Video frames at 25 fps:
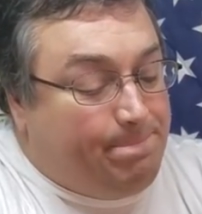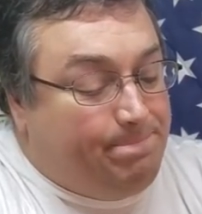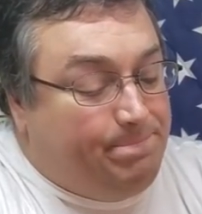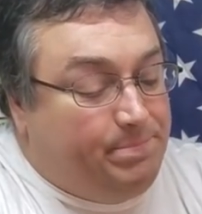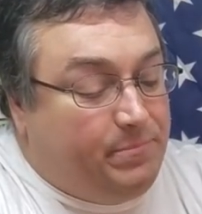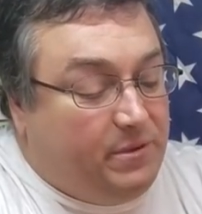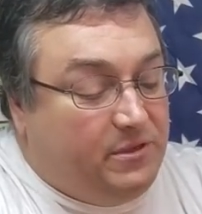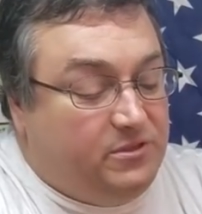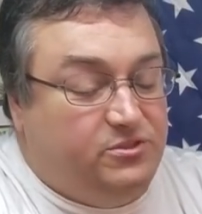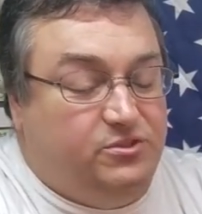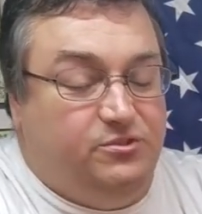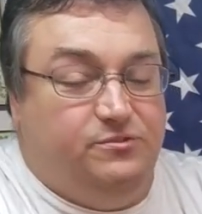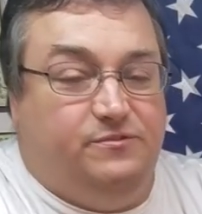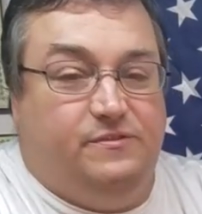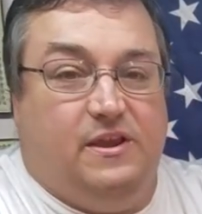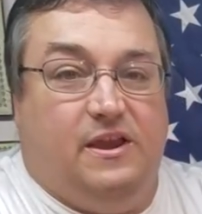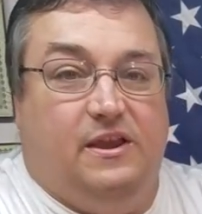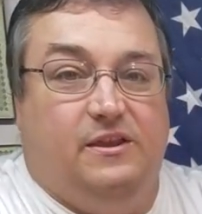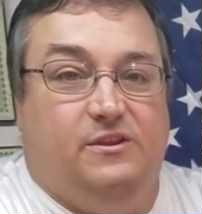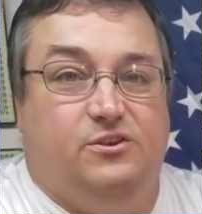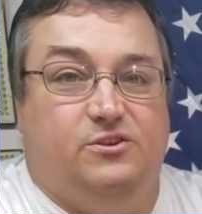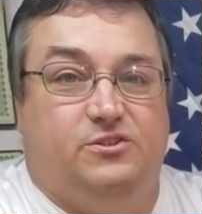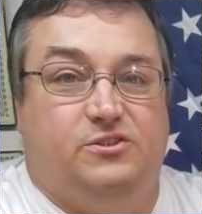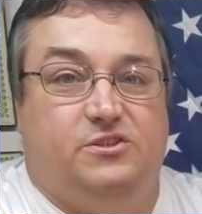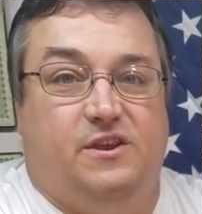But you've got
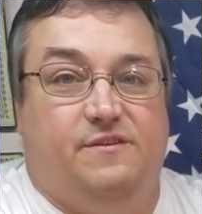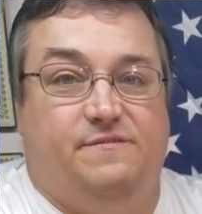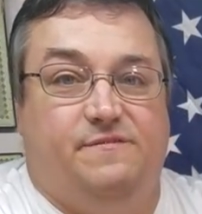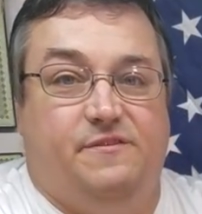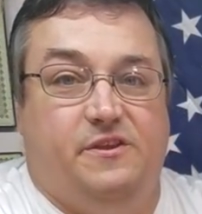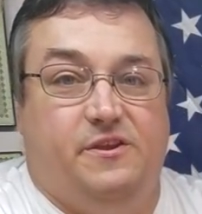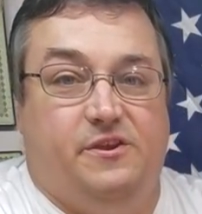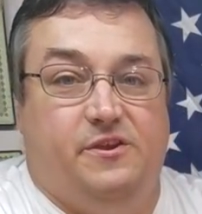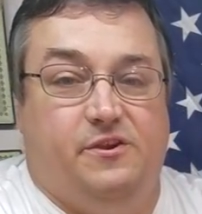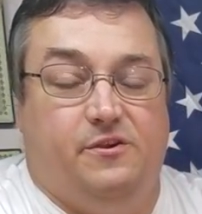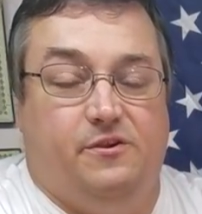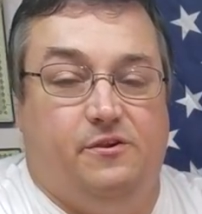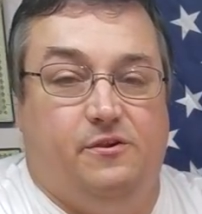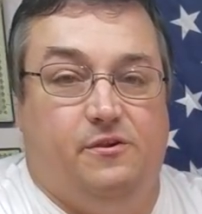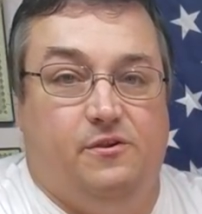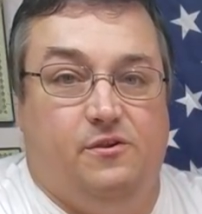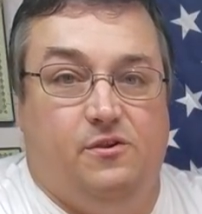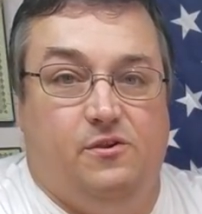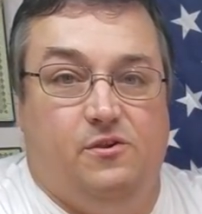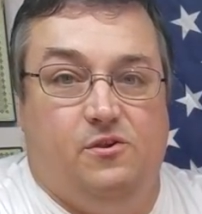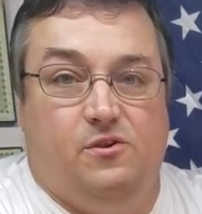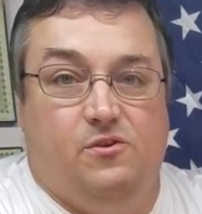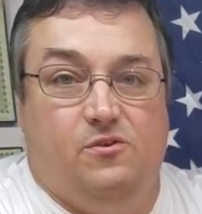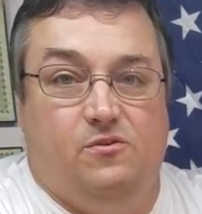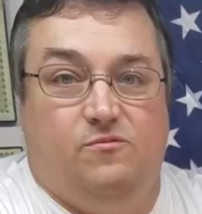your safety here
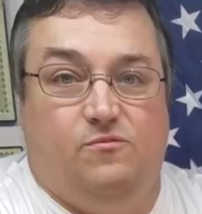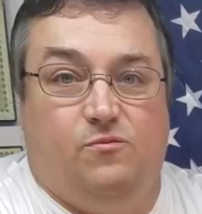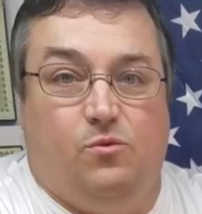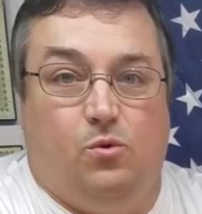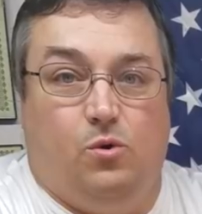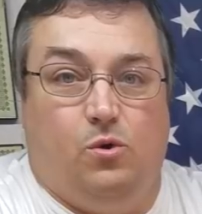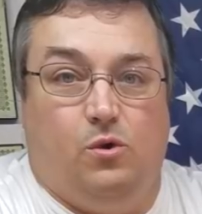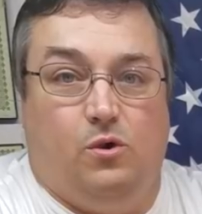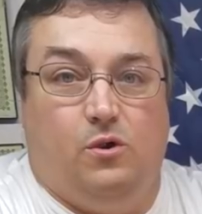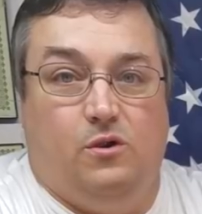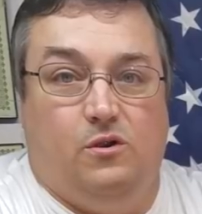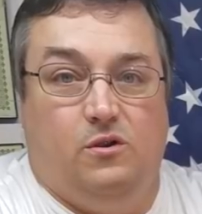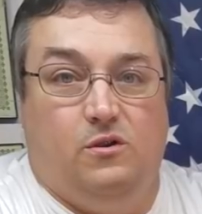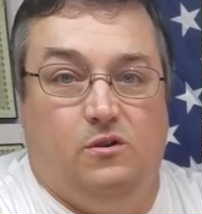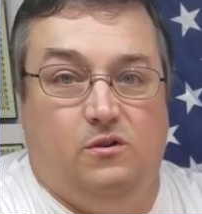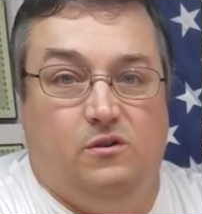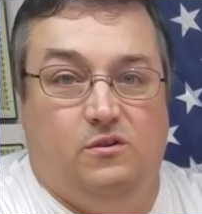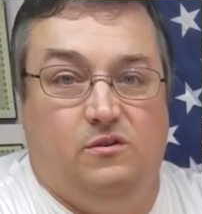for